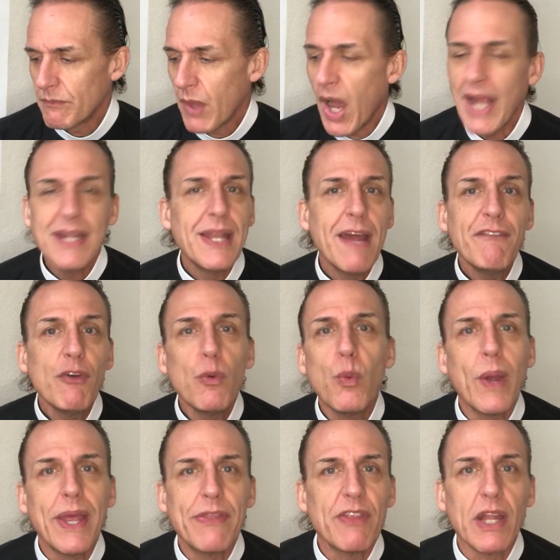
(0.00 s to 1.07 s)
I never
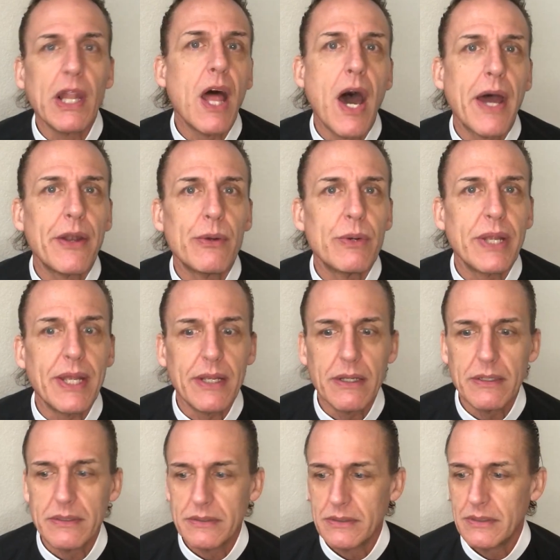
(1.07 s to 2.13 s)
win the lottery.
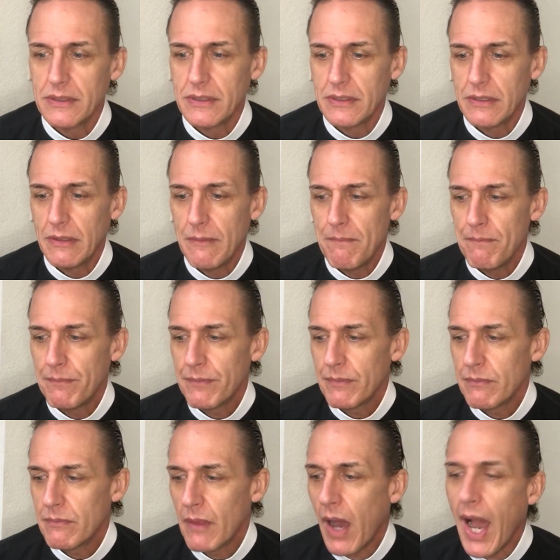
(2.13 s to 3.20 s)

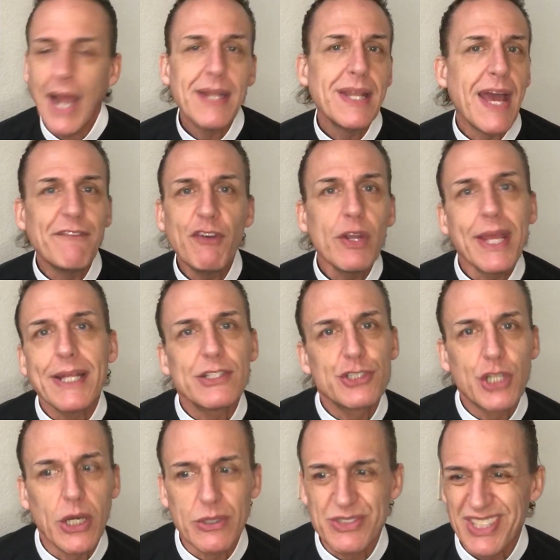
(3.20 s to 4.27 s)
I never get
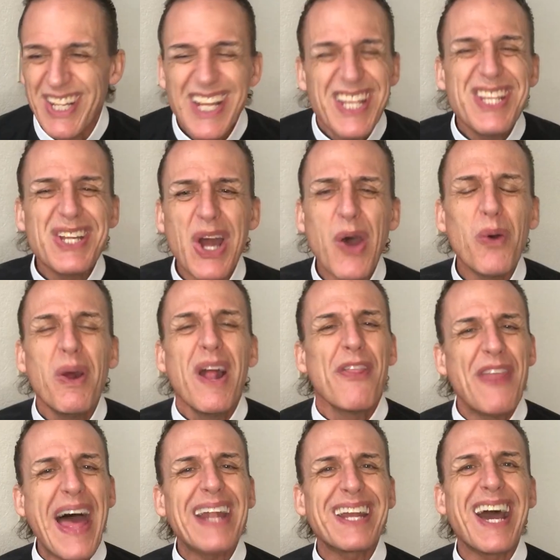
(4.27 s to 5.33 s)
chosen. You know,
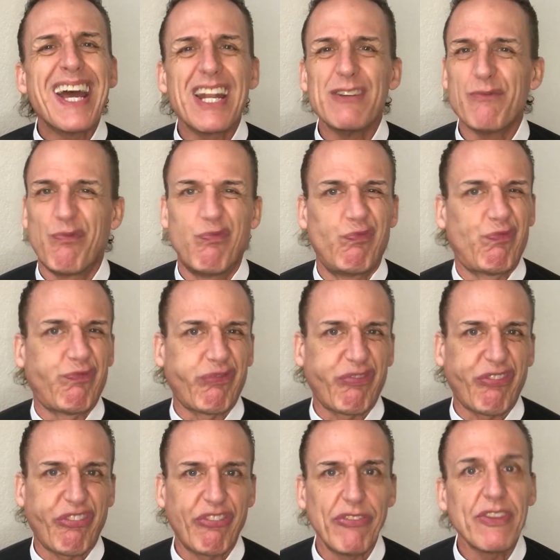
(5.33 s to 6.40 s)
that kind of
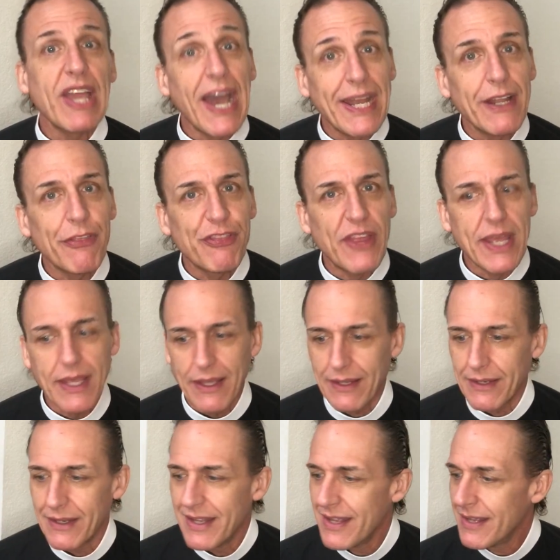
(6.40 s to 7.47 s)
kind of thinking.
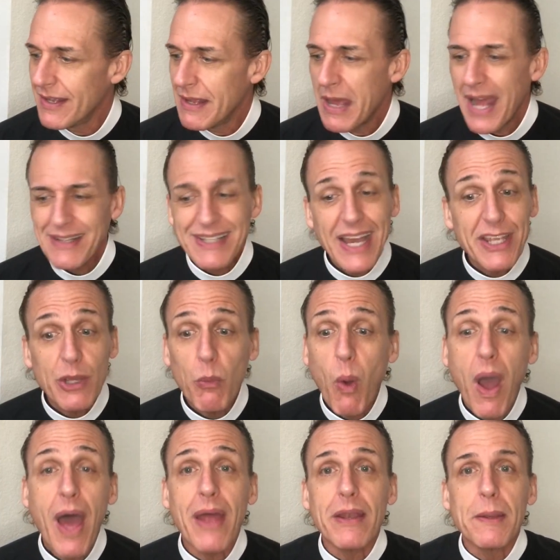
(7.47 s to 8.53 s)
I tell you
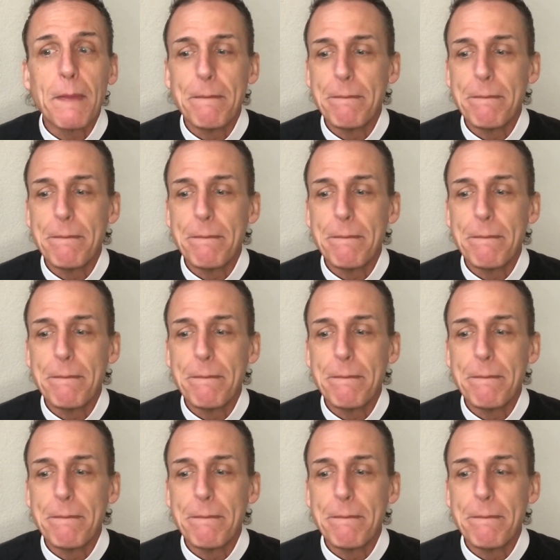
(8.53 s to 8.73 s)
what,